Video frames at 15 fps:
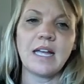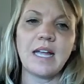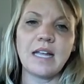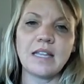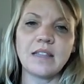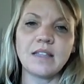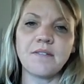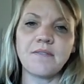
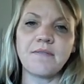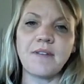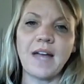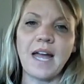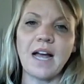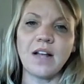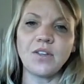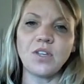And the
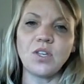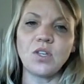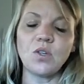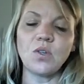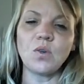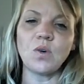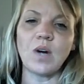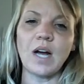
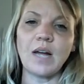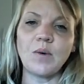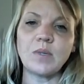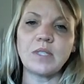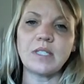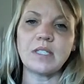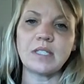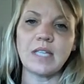value, I
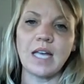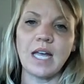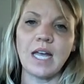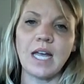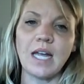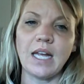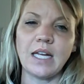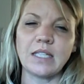would
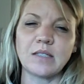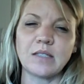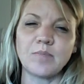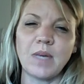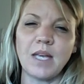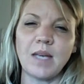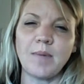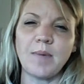say it's
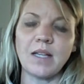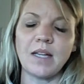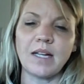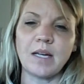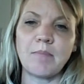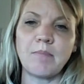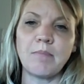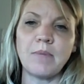maybe
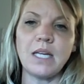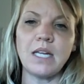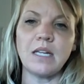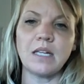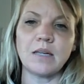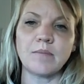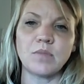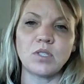like a
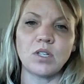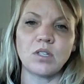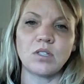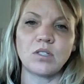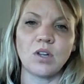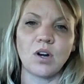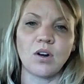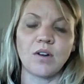medium to
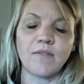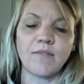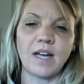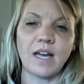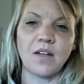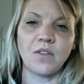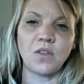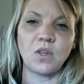dark
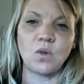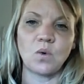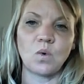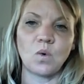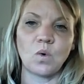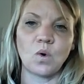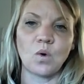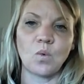value,
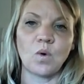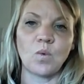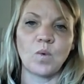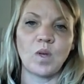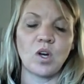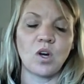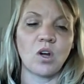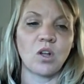or what
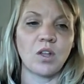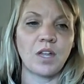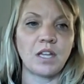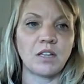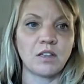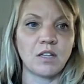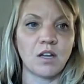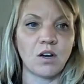we call a
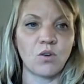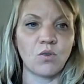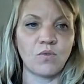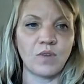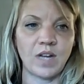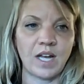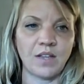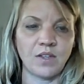low
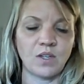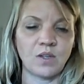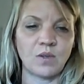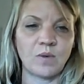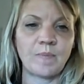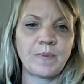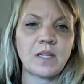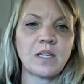
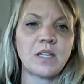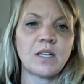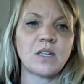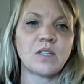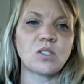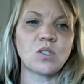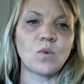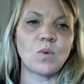value.
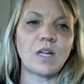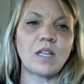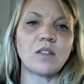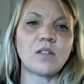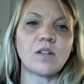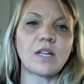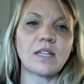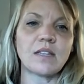So when I
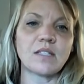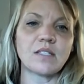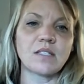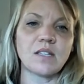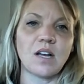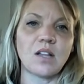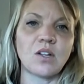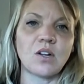look at this
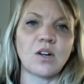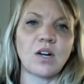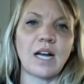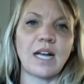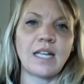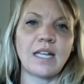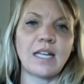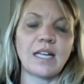color,
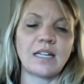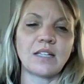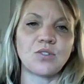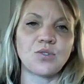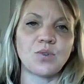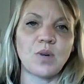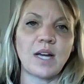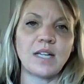I can
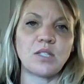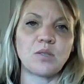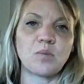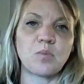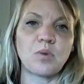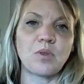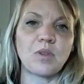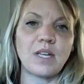try to
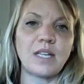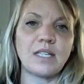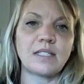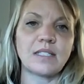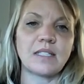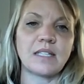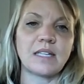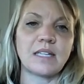
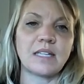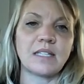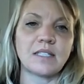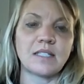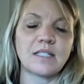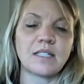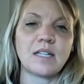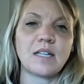place
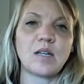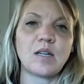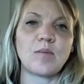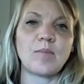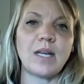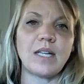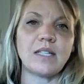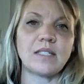it
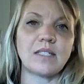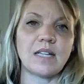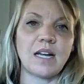based